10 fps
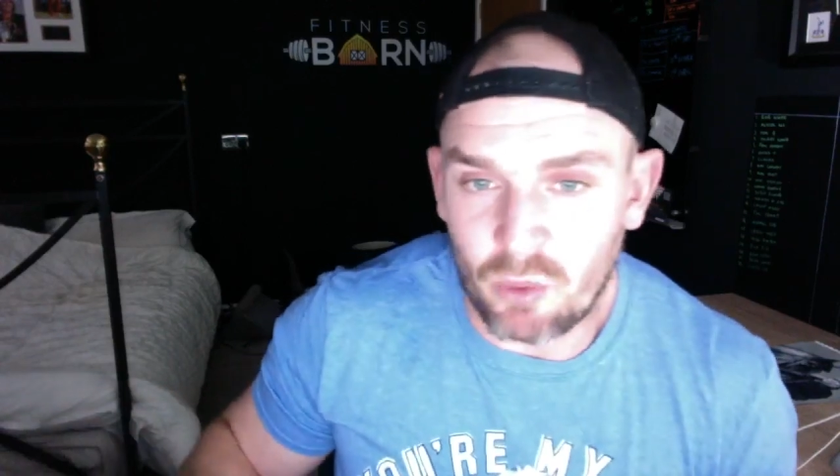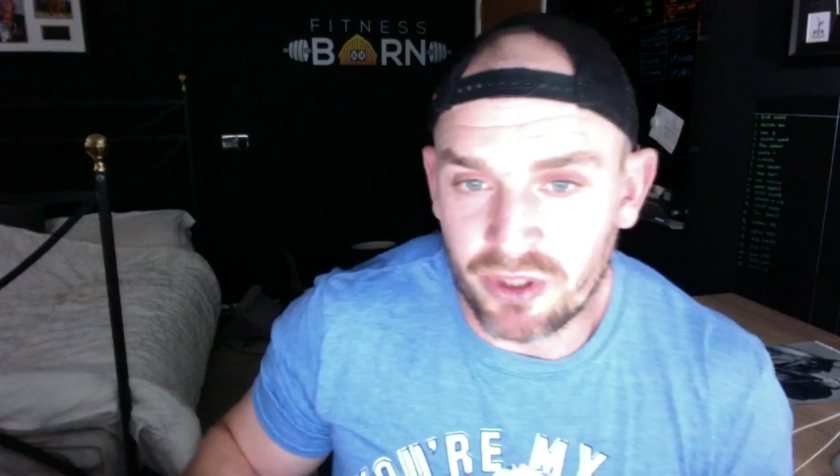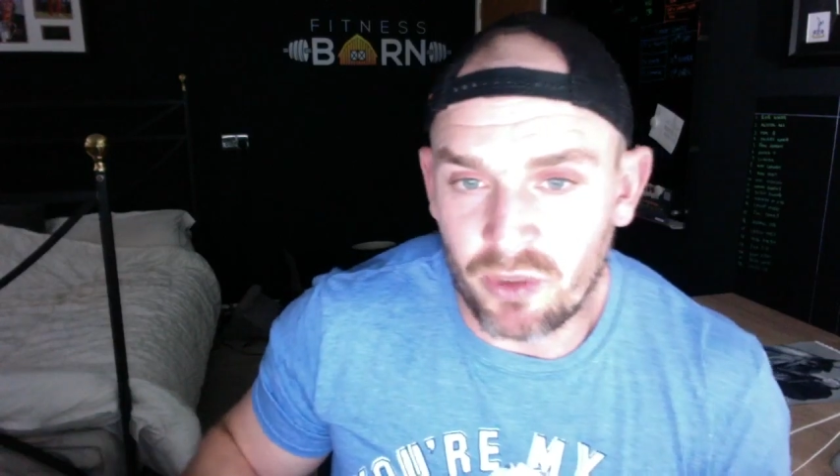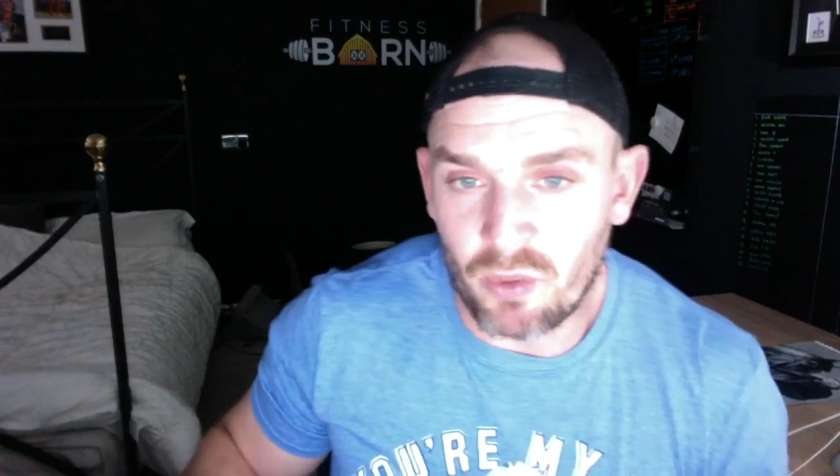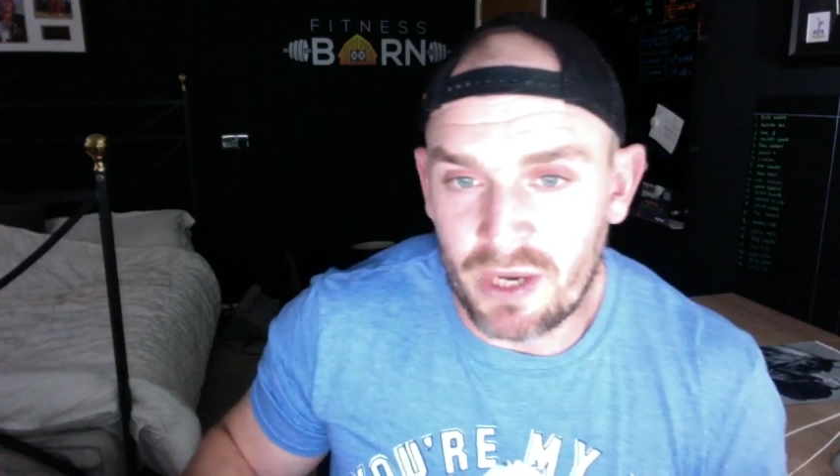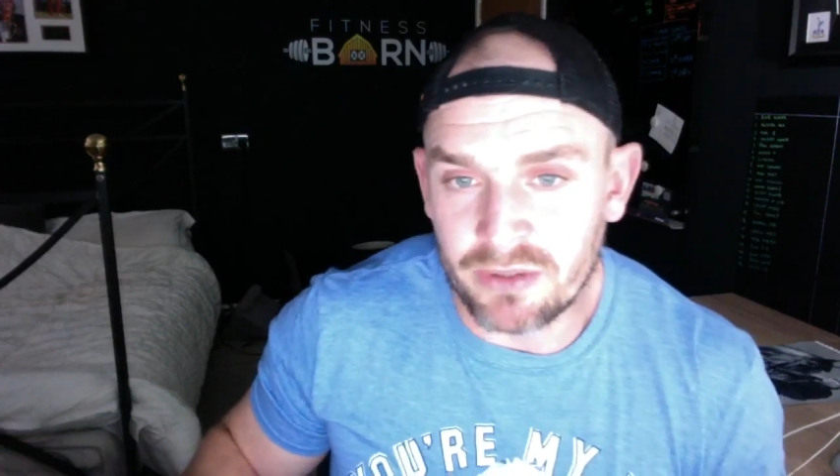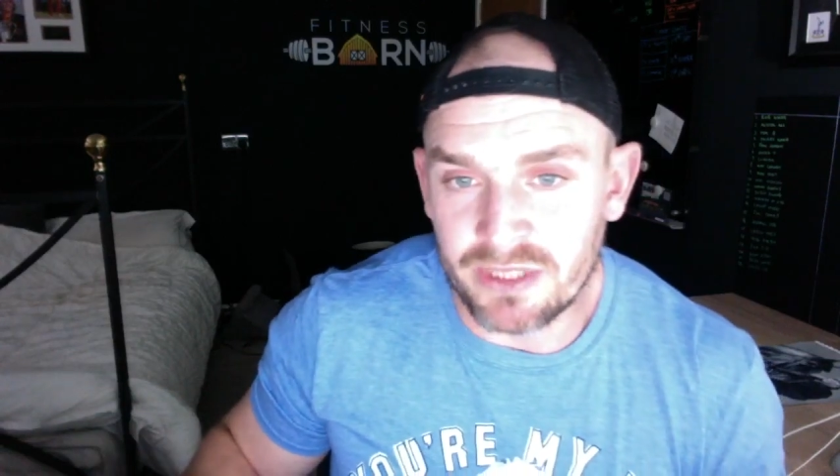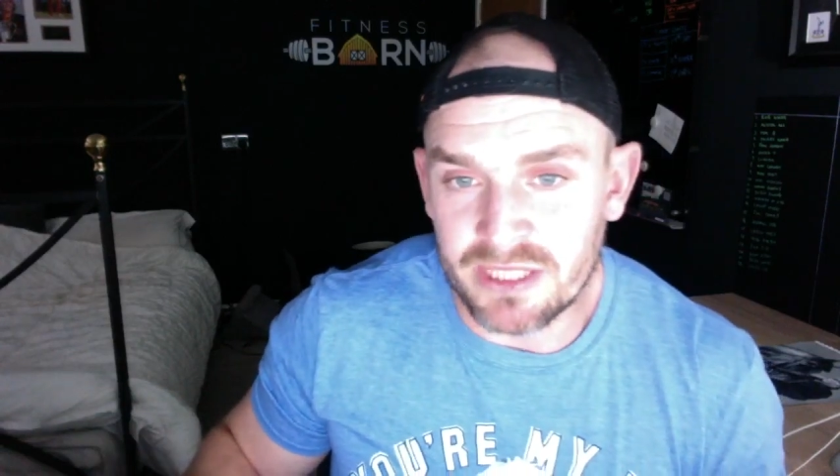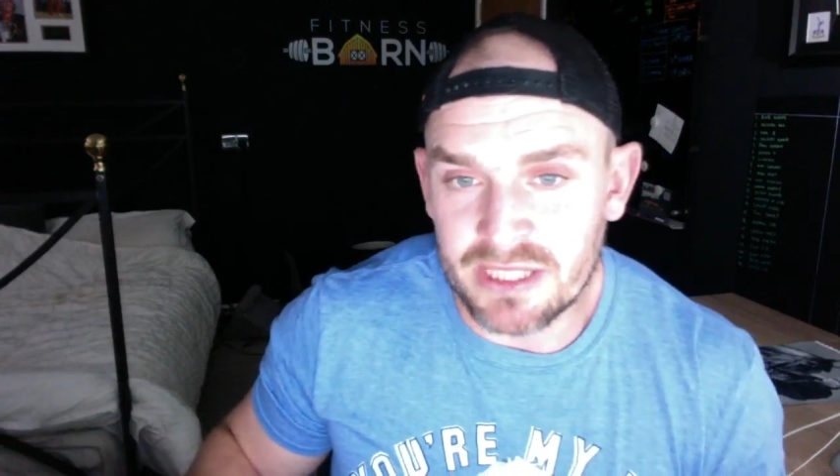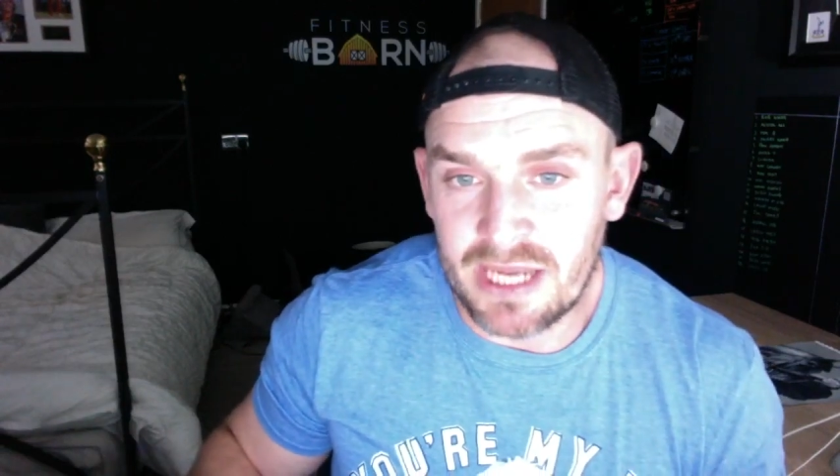what you weigh on
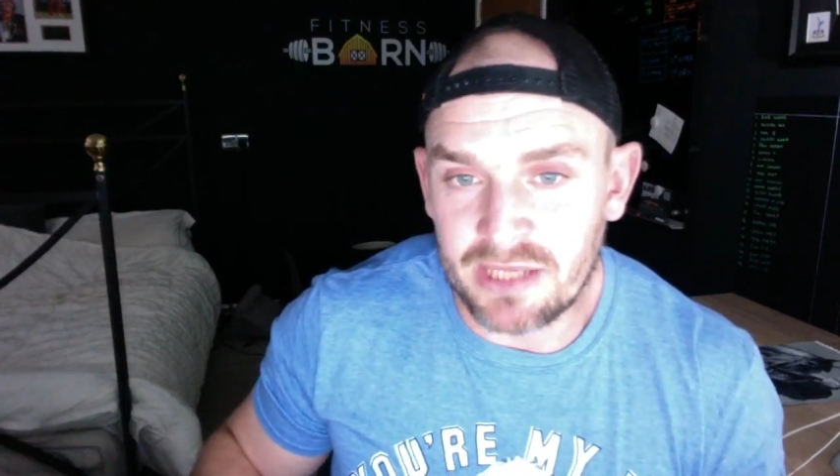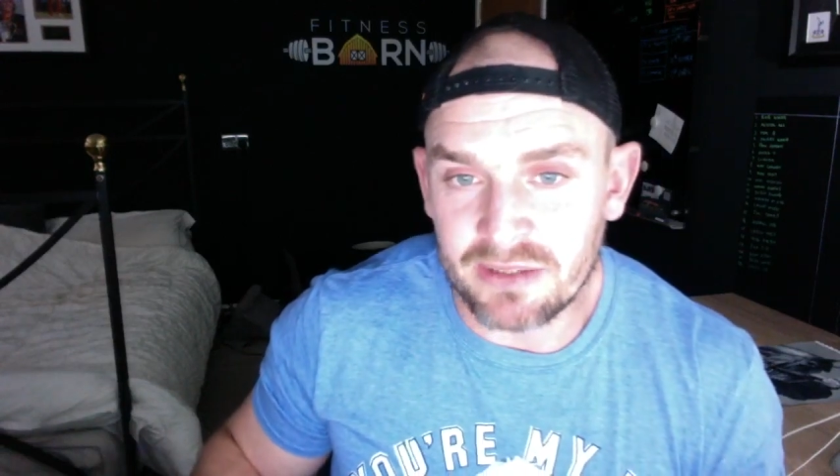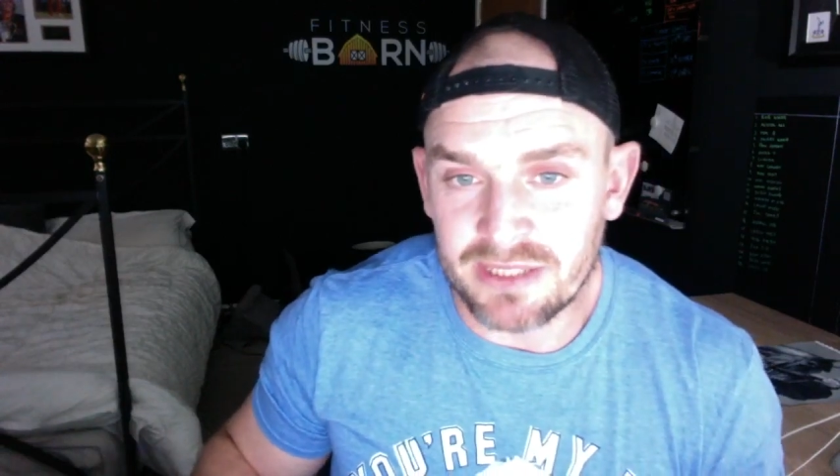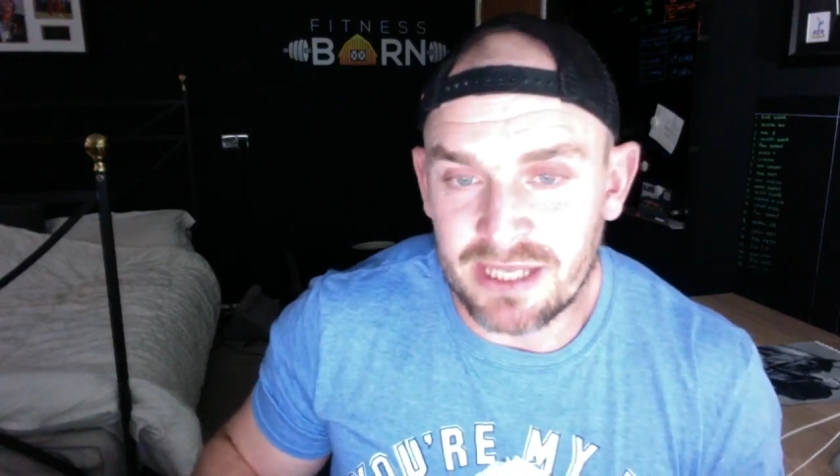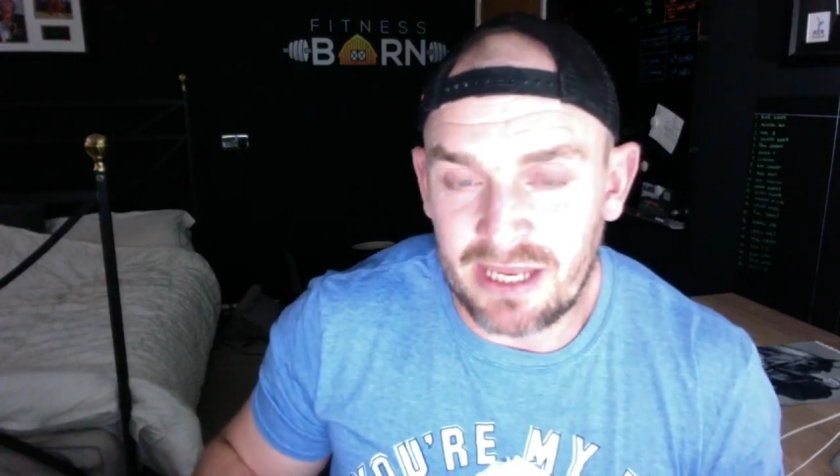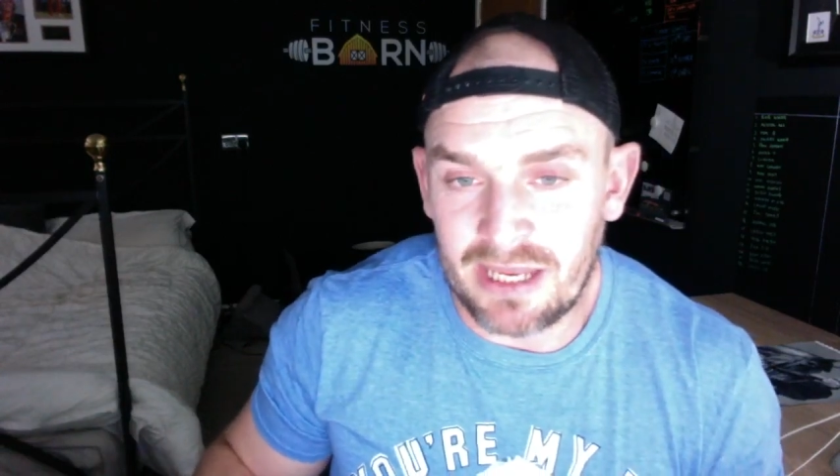the scales.